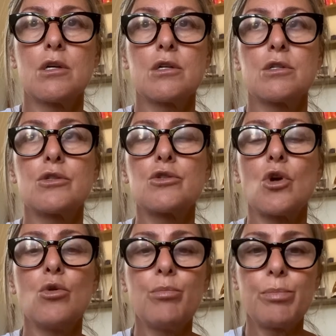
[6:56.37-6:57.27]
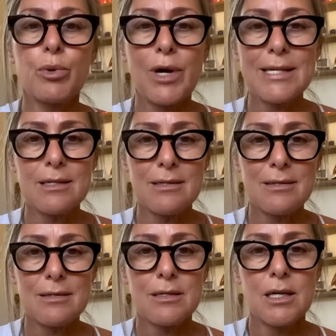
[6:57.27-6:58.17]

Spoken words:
so present